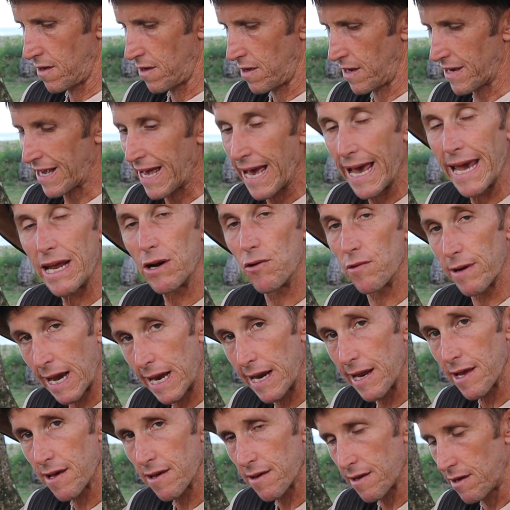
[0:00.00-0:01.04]
Again,
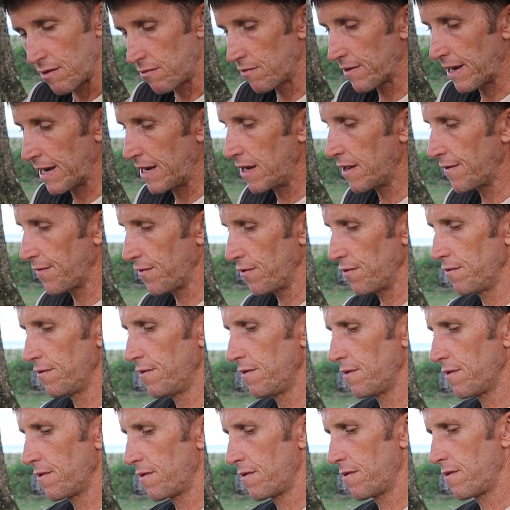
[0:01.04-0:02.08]
organic, get organic food.
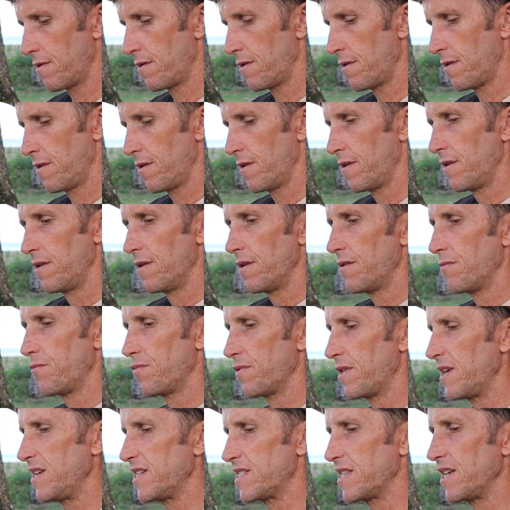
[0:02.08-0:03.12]

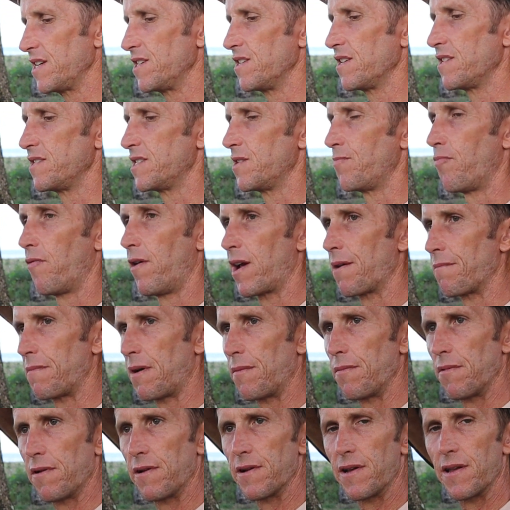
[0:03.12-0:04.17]
With these things you can just break them
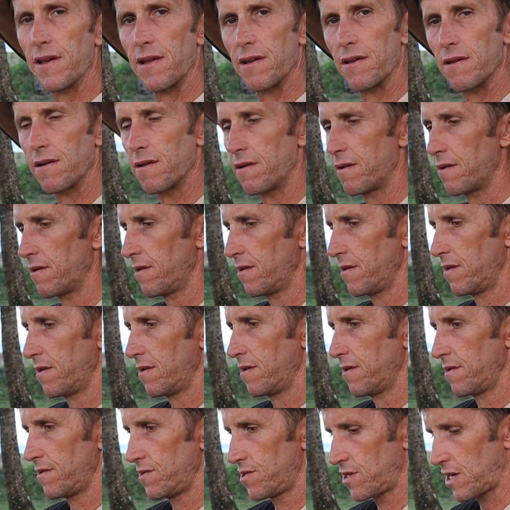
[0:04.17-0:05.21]
up like that,
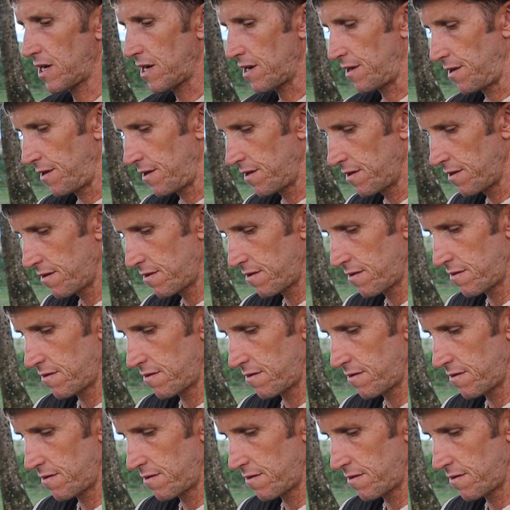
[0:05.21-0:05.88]
chuck it in.